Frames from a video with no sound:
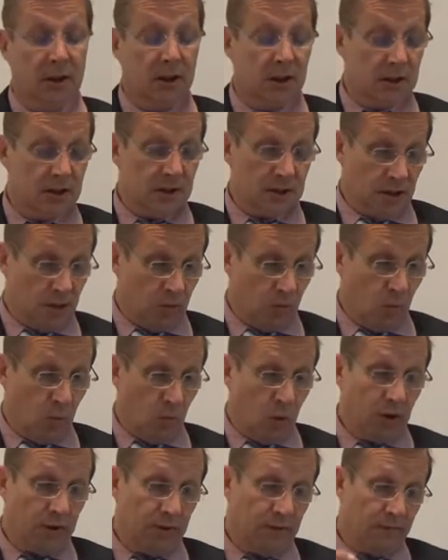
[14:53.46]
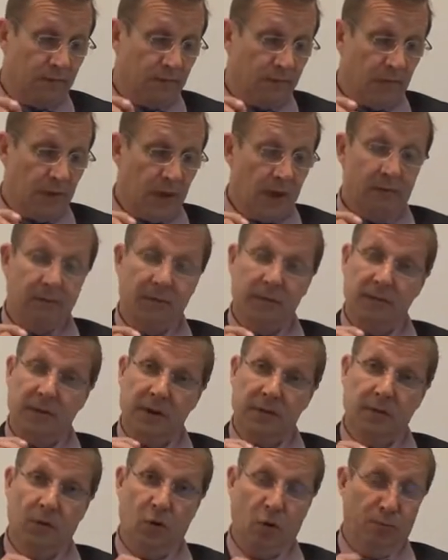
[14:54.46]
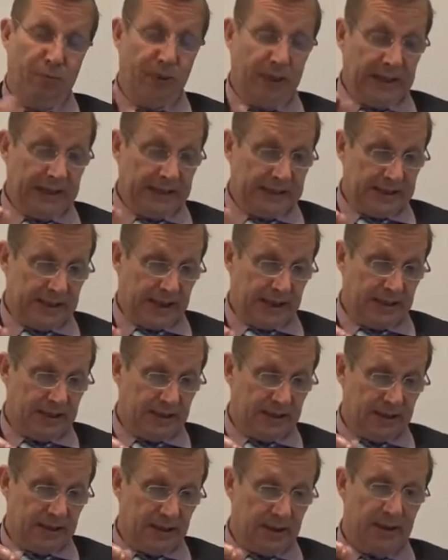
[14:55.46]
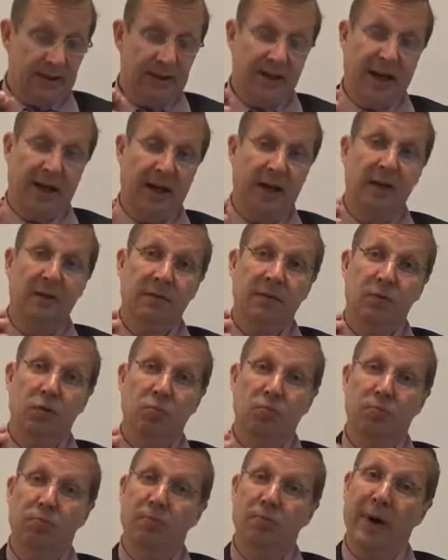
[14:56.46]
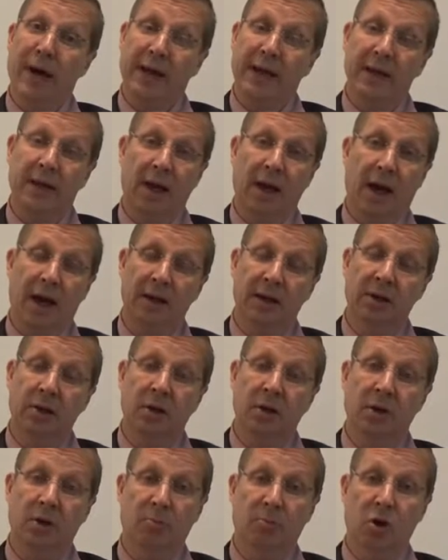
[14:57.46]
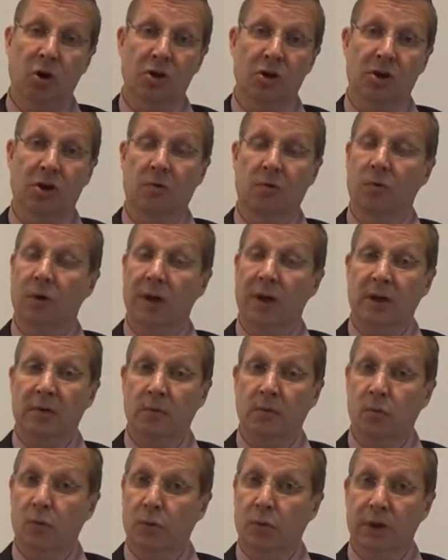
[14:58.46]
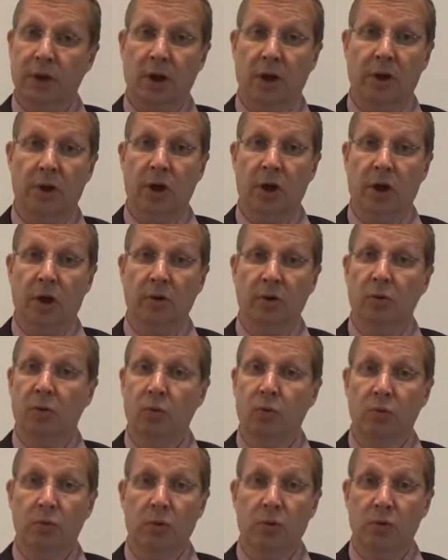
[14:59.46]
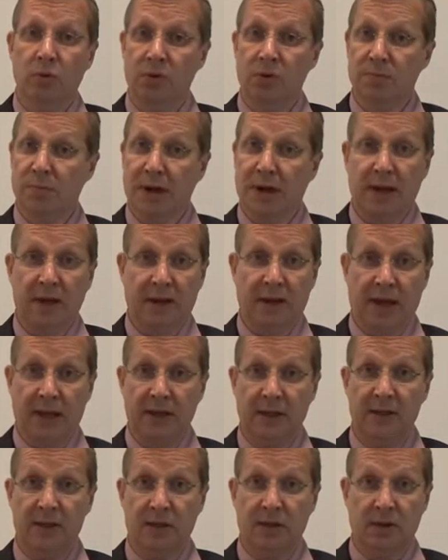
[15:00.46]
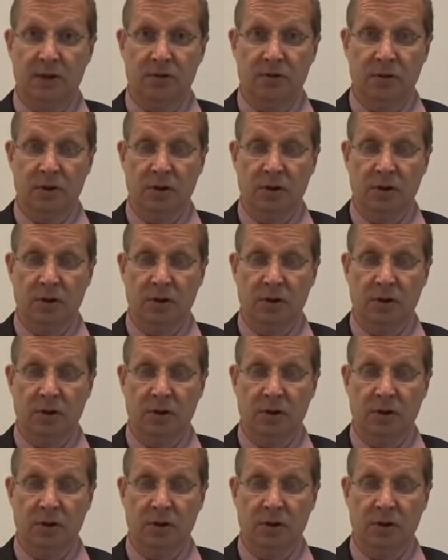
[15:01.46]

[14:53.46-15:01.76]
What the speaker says: So what 54B says is that if you make an unknown deposit, we don't know whose money that is in a